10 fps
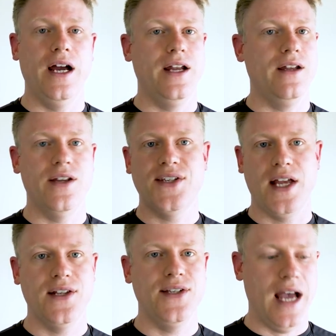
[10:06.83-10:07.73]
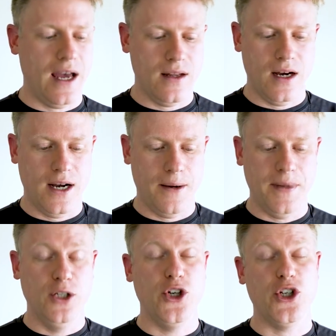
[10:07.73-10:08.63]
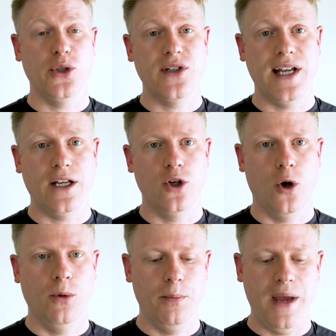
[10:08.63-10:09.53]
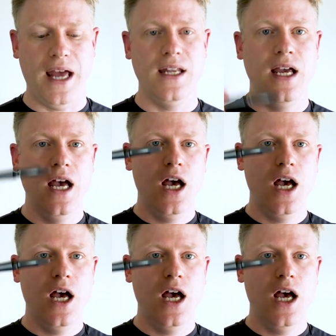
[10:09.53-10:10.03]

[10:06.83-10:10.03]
in the sense that um, it just looks like a normal pen.